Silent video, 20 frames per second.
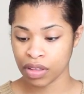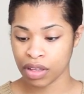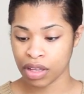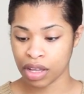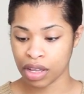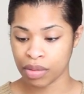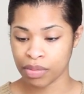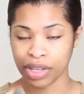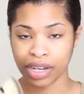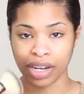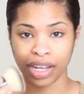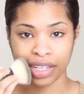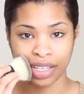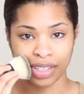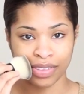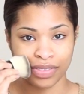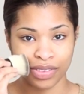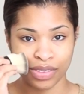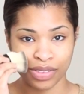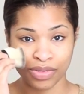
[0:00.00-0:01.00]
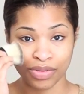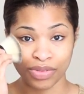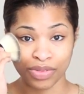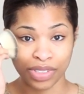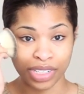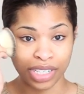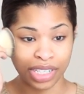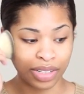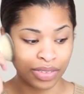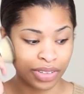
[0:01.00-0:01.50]
I like it, it feels
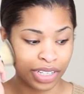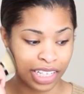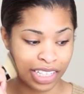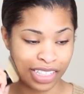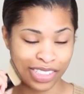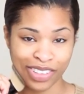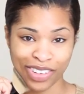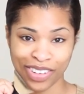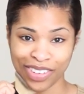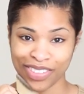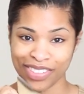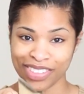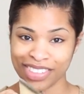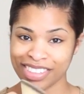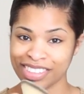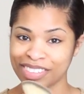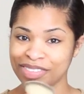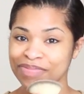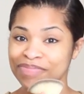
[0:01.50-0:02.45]
really, really soft.